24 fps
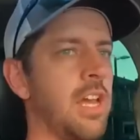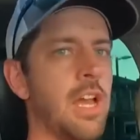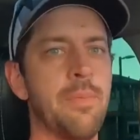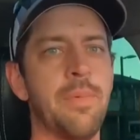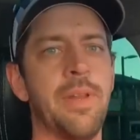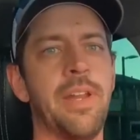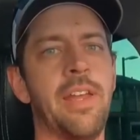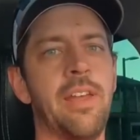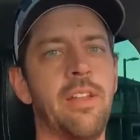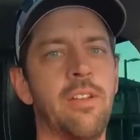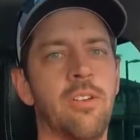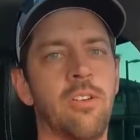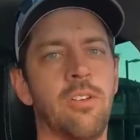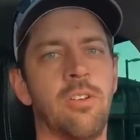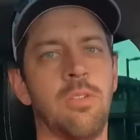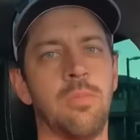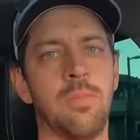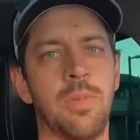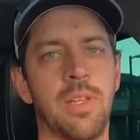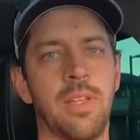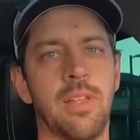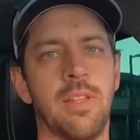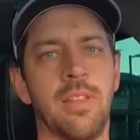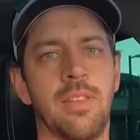I'm gonna head
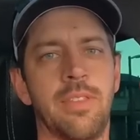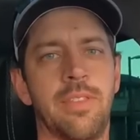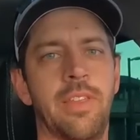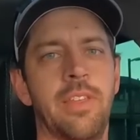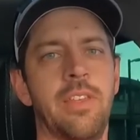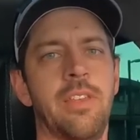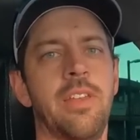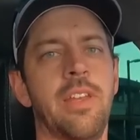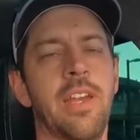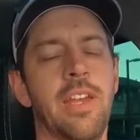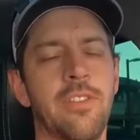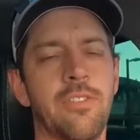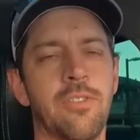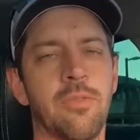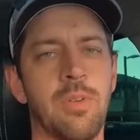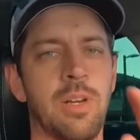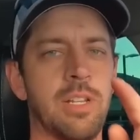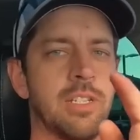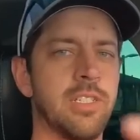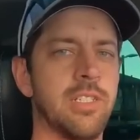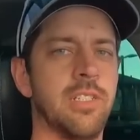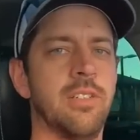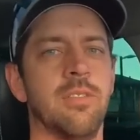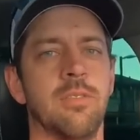home. Thank you guys for
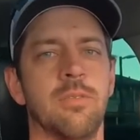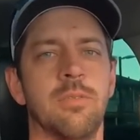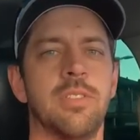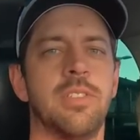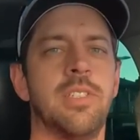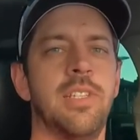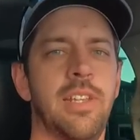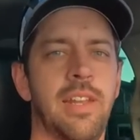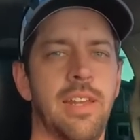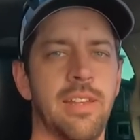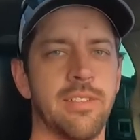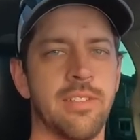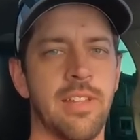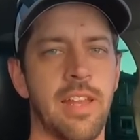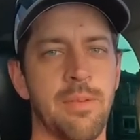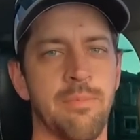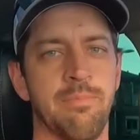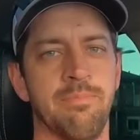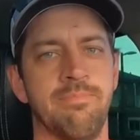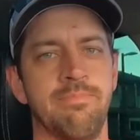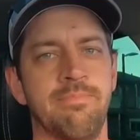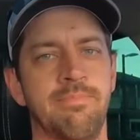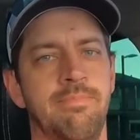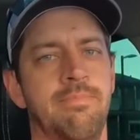watching. See you next
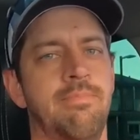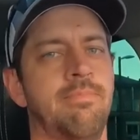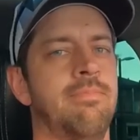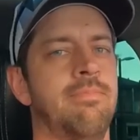time.